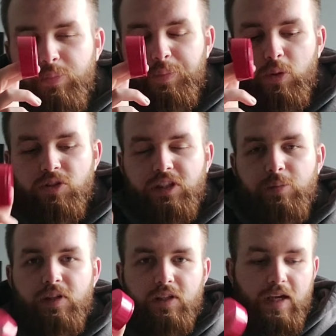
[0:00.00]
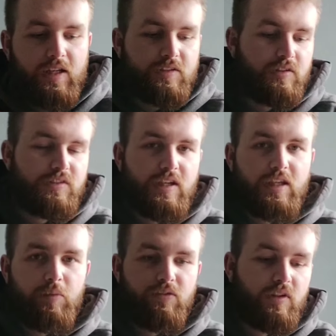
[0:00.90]
build your gimmick and take
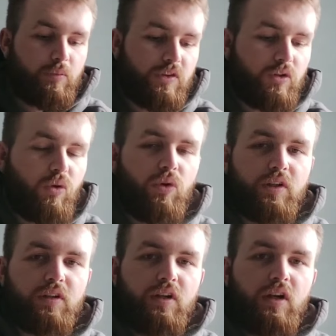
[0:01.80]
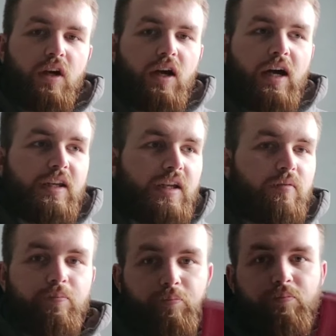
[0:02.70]
it with you with the coin, and
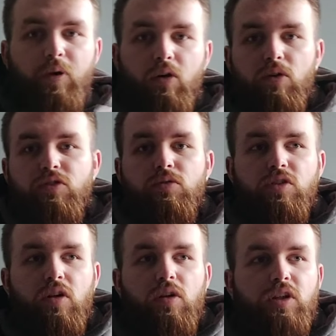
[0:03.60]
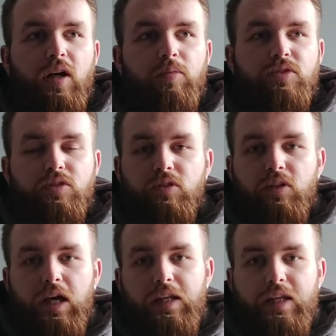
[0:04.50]
then borrow 2 solo cups,
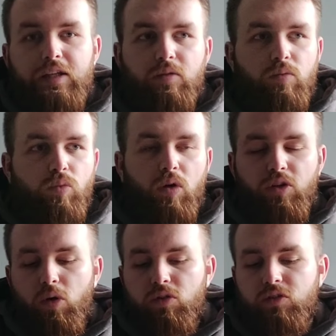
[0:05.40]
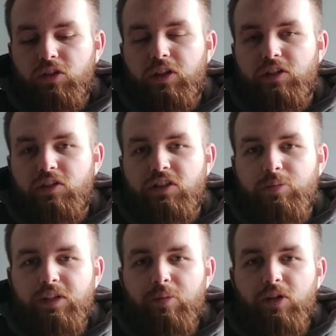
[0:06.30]
and then while no one's looking just slip
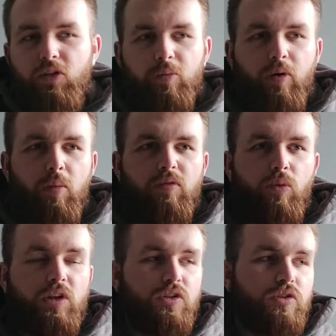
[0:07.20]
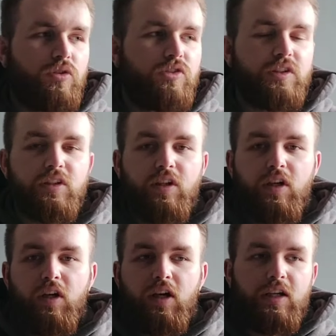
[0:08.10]
your gimmick on the bottom of the one you're using, and
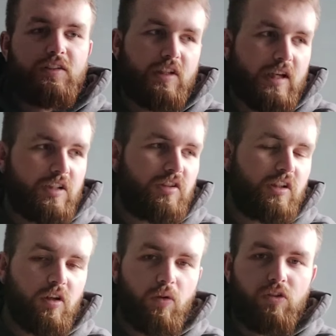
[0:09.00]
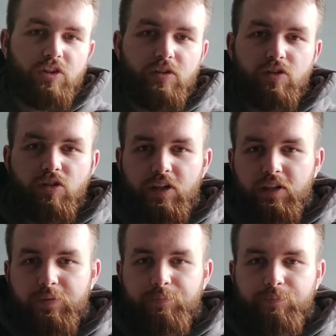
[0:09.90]
then say, actually look, I'll show you a trick,
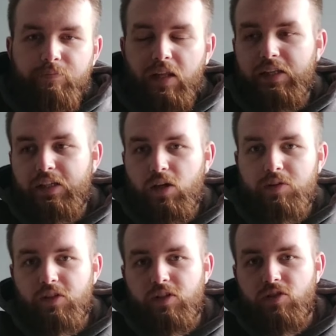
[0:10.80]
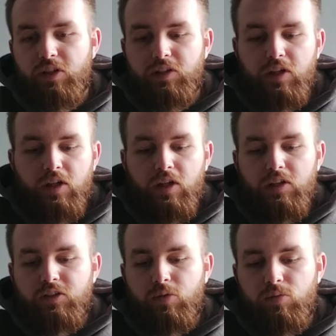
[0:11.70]
and then go into the trick.
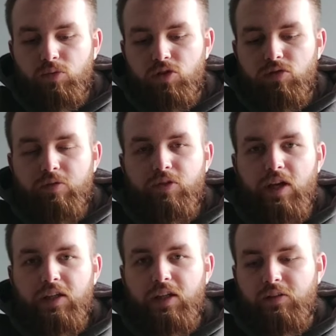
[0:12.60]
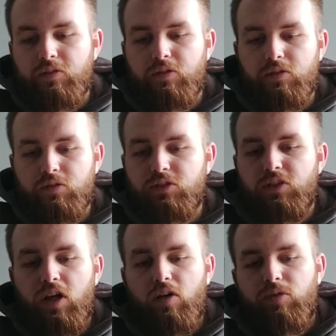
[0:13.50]
So we'll just run through that again. You
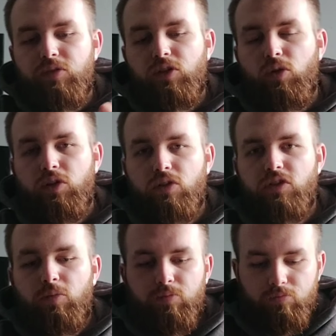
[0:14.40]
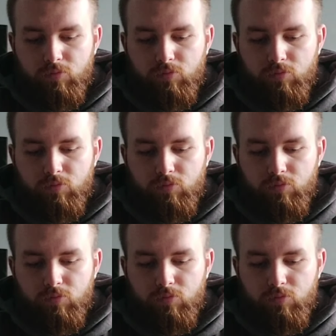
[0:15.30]
start off with your coin on top.